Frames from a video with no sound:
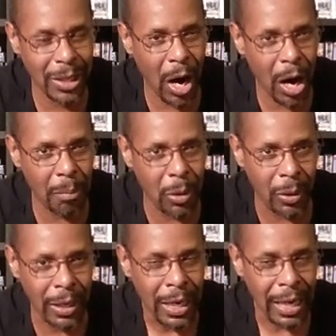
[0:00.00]
the
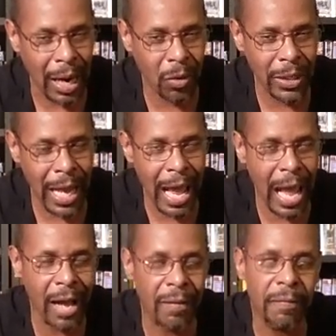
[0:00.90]
cardboard, and I only
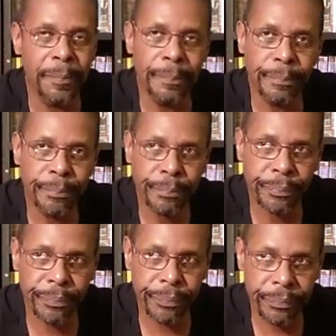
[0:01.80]
have
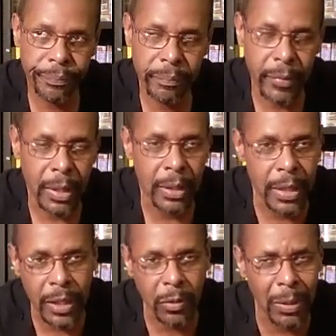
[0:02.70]

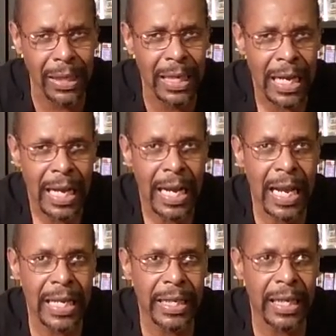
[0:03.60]
this one
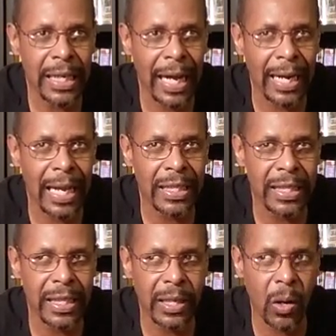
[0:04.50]
in I got
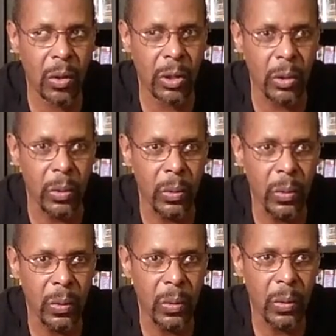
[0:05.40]
Sengoku
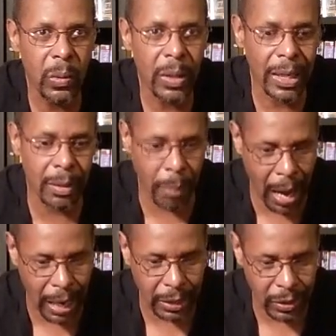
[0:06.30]
in the
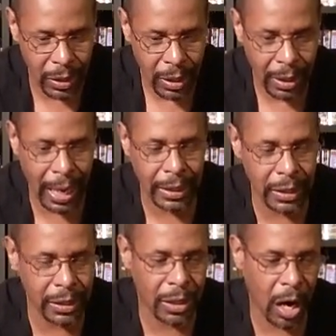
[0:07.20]
box like
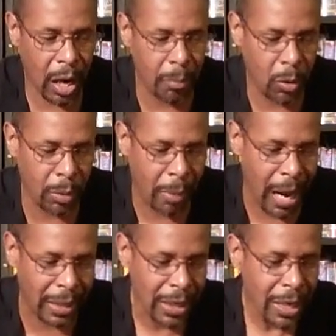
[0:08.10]
this, cardboard
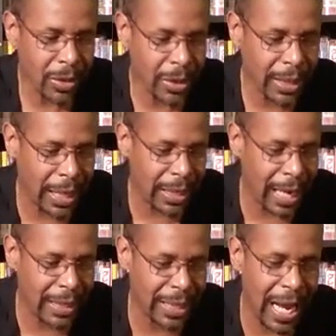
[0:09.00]
box. So it's kind of
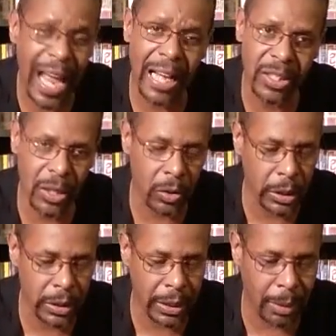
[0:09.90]
nice to have,
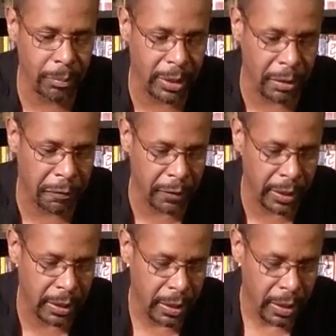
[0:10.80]
just something
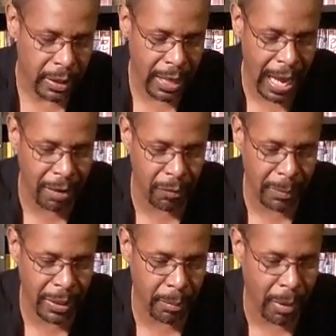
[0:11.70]
different to have
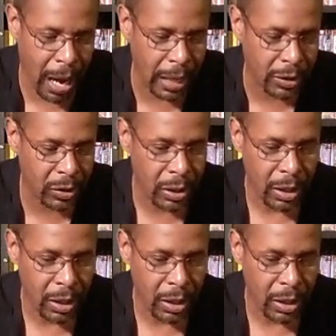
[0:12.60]
them in the box